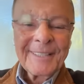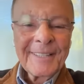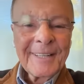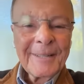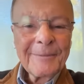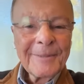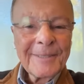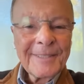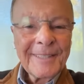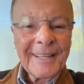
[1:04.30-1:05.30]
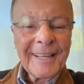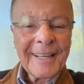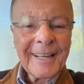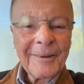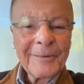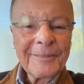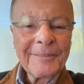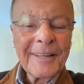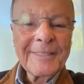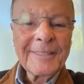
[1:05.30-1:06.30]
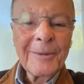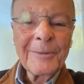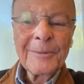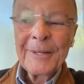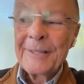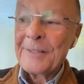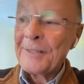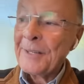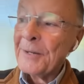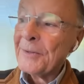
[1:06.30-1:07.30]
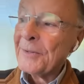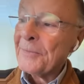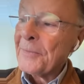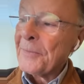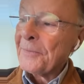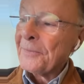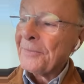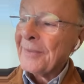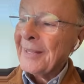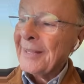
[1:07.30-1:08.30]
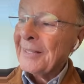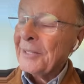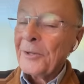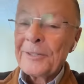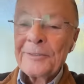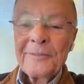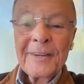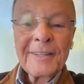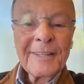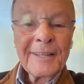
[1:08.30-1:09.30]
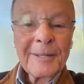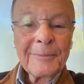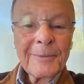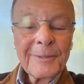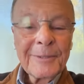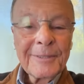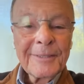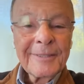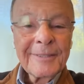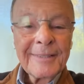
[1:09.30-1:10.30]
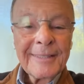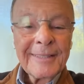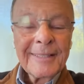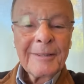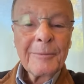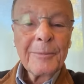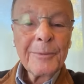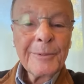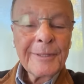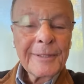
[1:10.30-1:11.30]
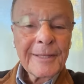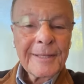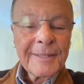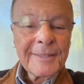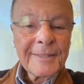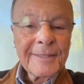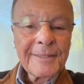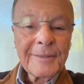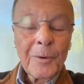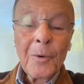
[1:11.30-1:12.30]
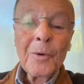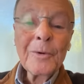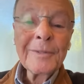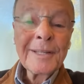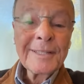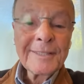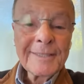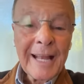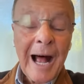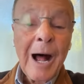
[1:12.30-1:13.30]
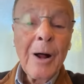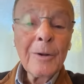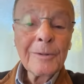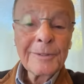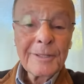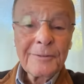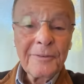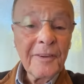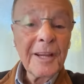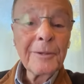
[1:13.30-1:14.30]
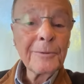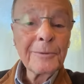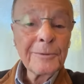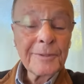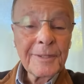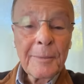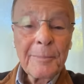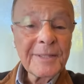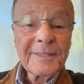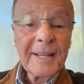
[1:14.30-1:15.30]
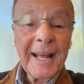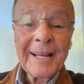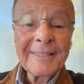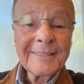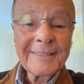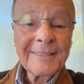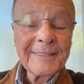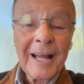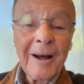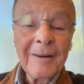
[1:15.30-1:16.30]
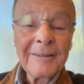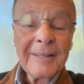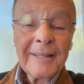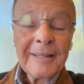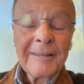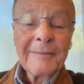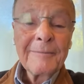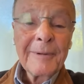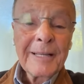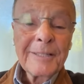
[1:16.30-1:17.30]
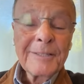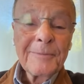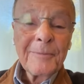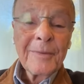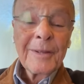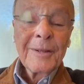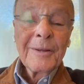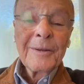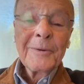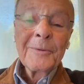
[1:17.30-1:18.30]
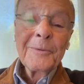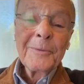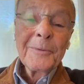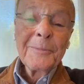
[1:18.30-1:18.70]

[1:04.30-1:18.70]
that we've entered, which is the Universal Church, we face many waves, big waves, strong winds, storms, and so on. However,